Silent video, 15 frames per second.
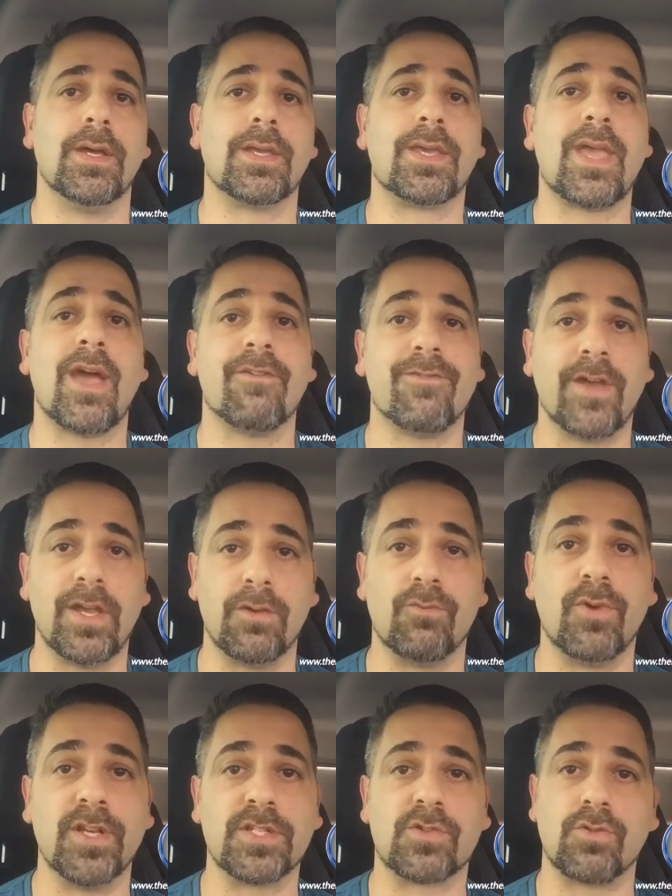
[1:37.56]
cafe
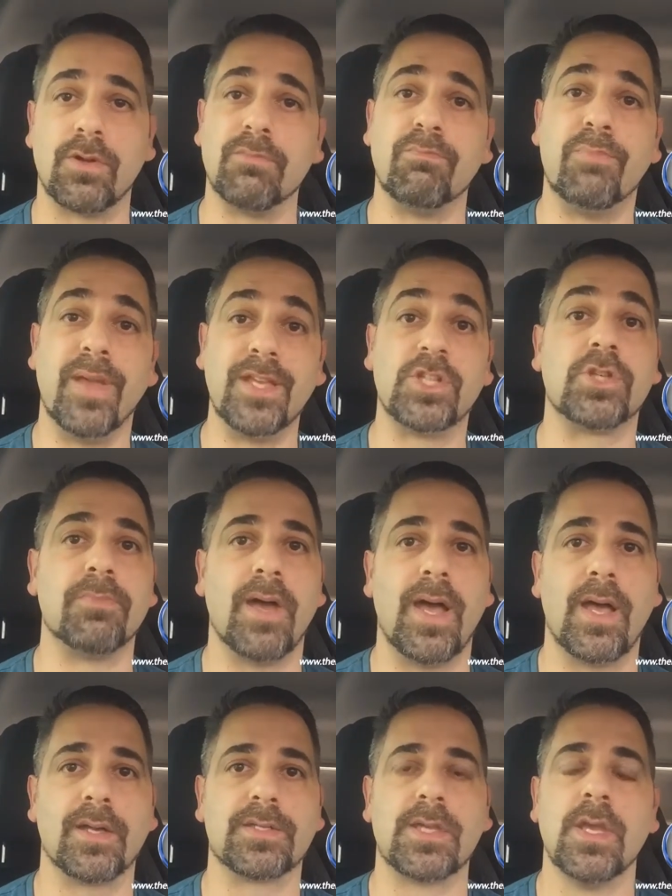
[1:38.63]
and restaurant
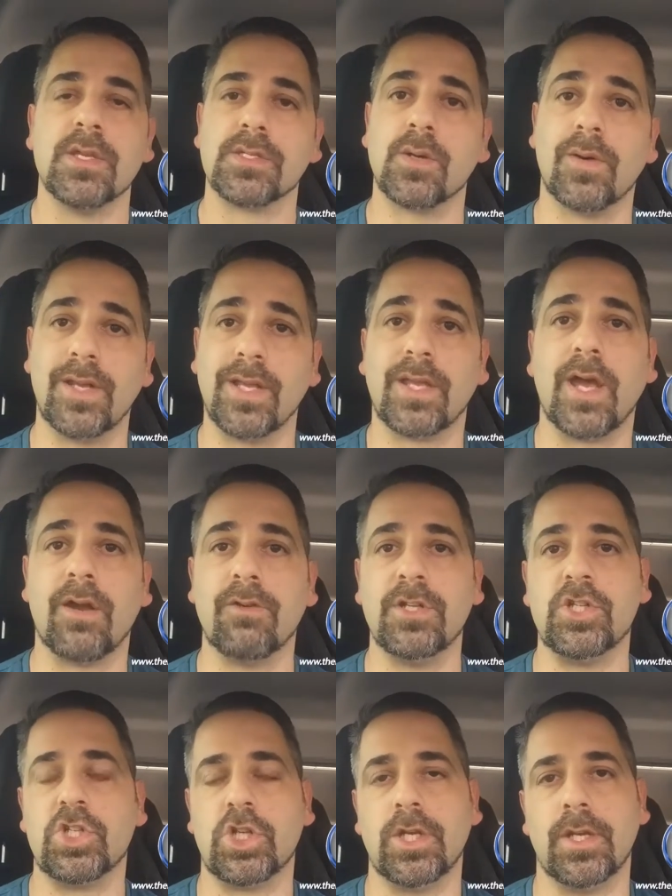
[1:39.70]
benchmarks. So I'd
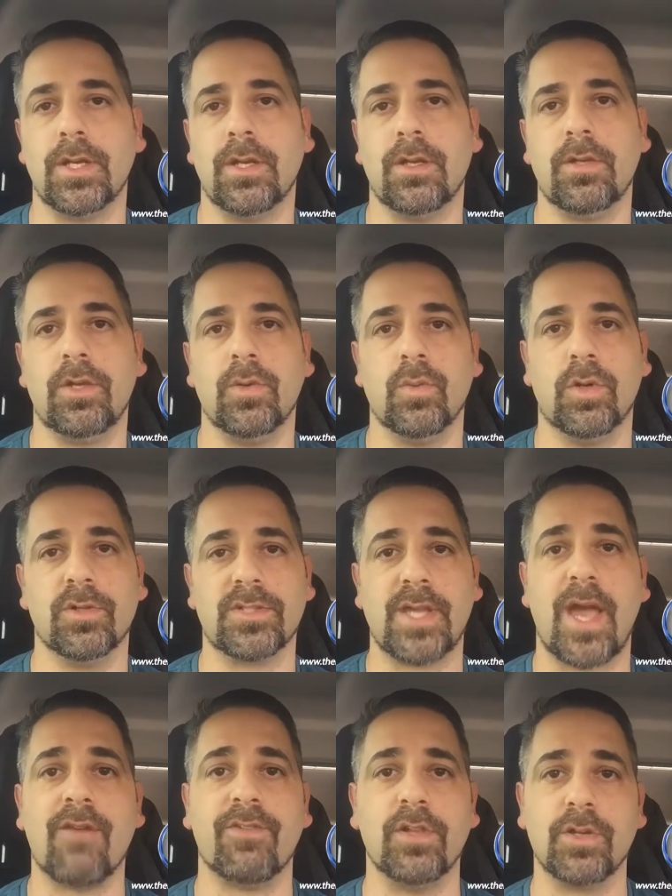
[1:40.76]
encourage you all to
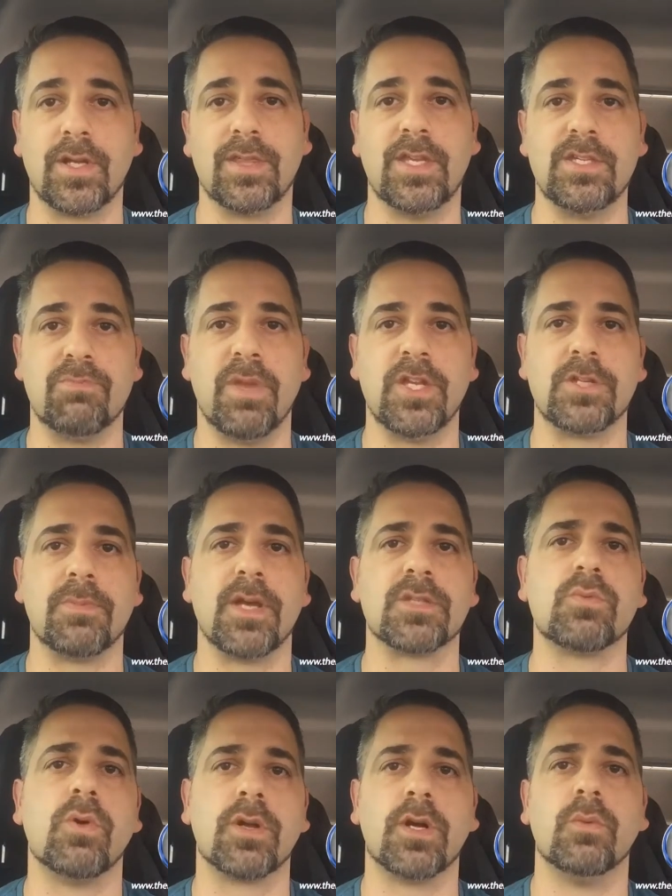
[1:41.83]
have a look at these benchmarks.
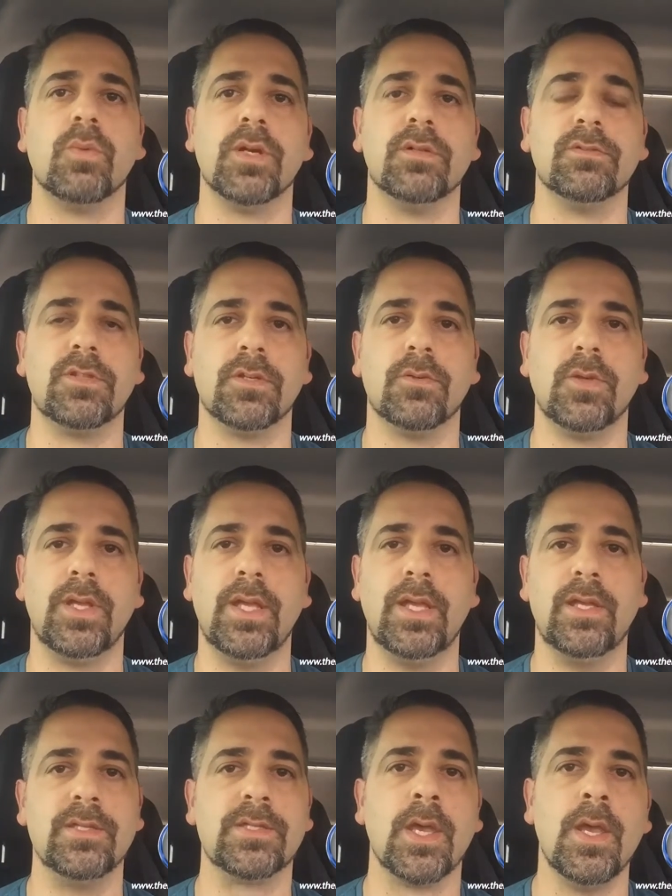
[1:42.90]
What I will do
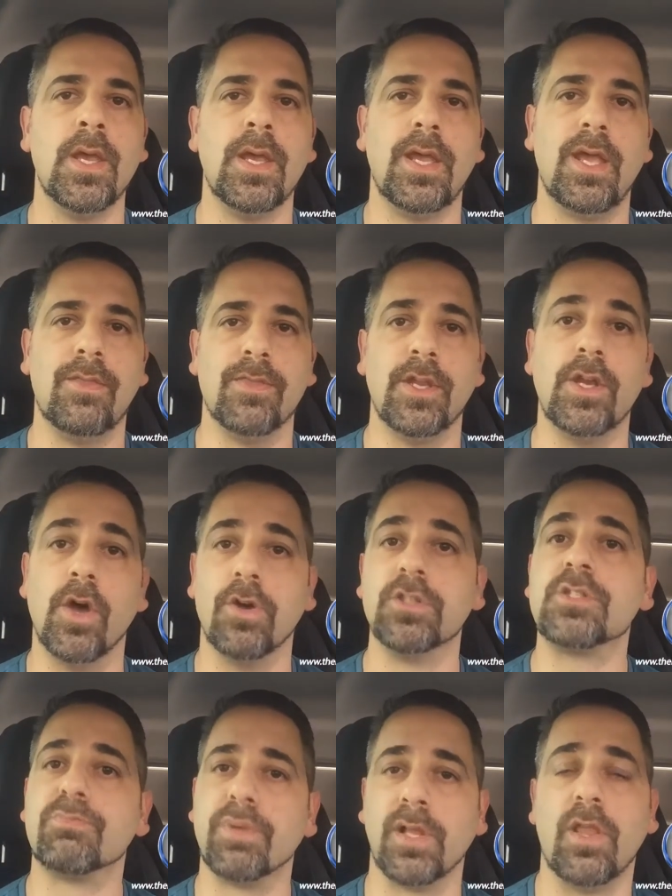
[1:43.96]
is in the
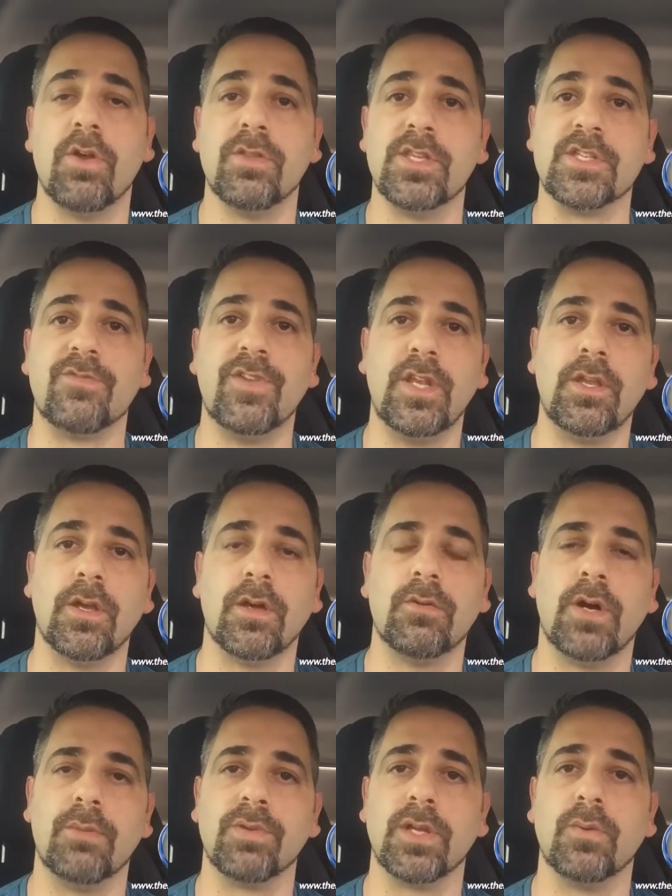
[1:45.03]
notes below this
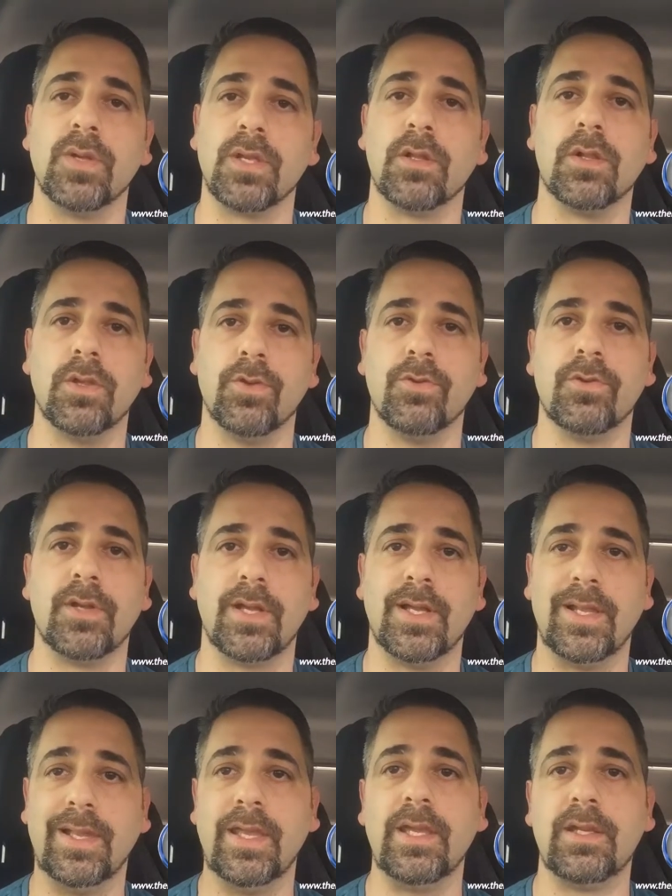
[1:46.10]
video, I'm going to include a
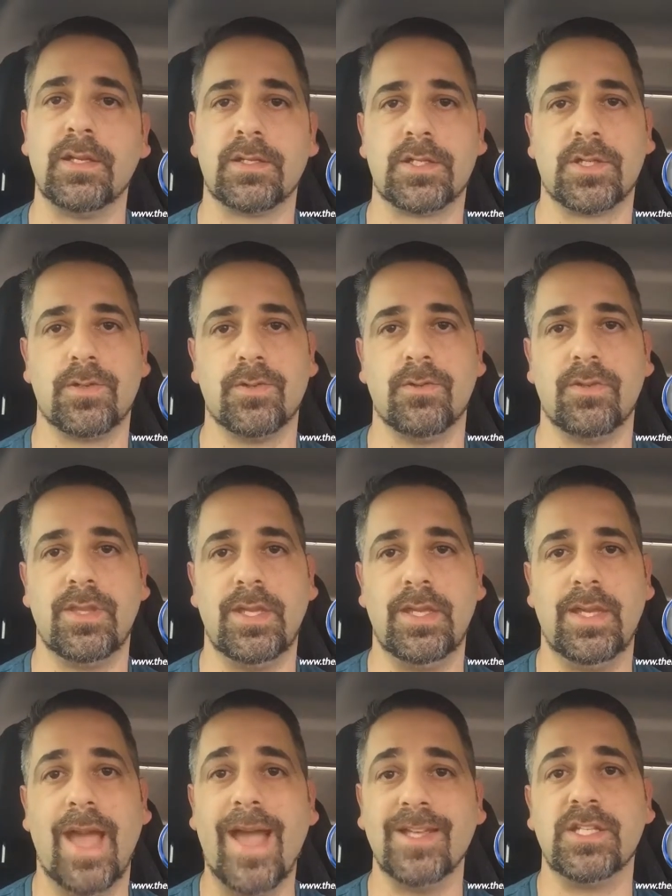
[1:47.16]
link to
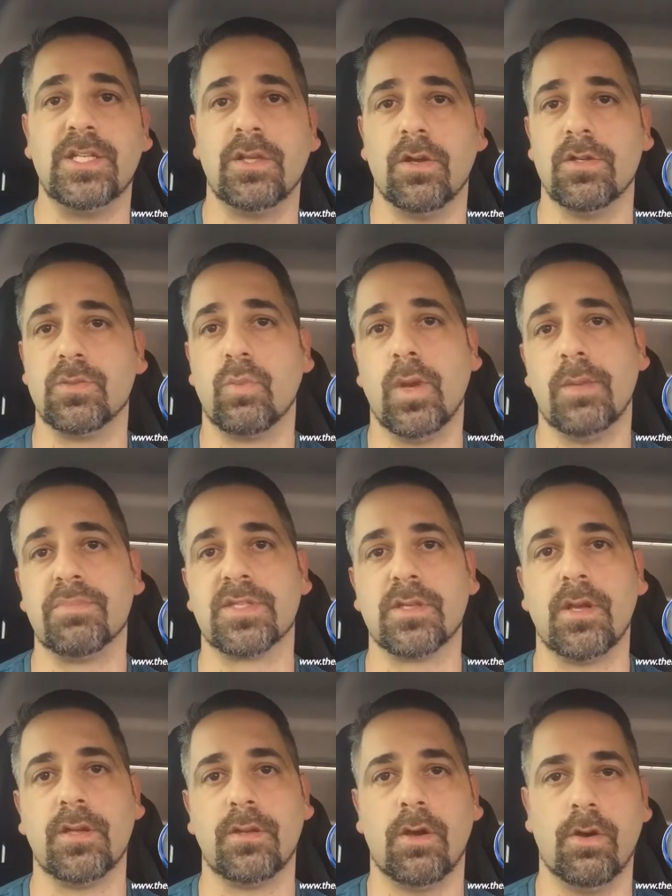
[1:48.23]
the ATO's
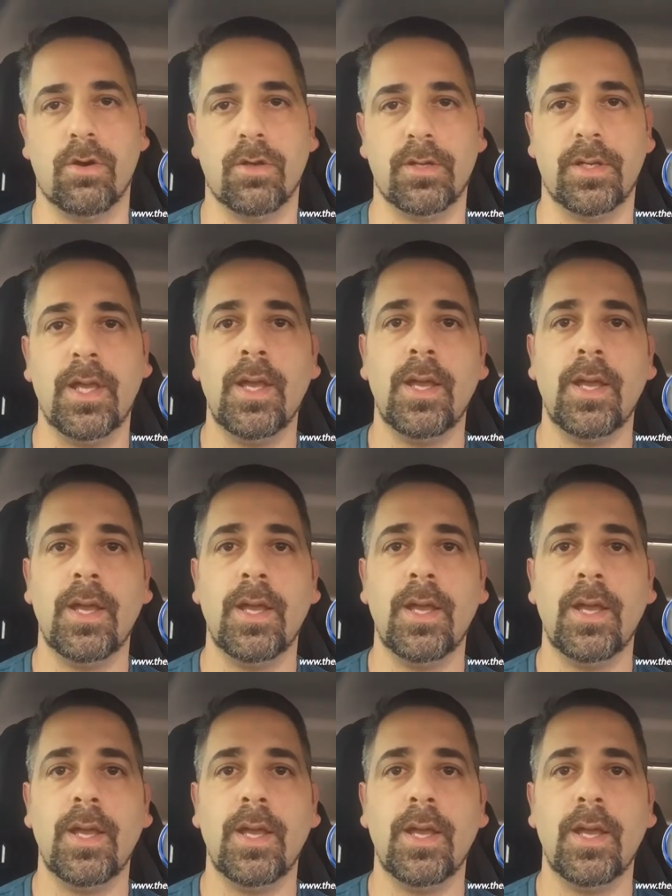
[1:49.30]
website on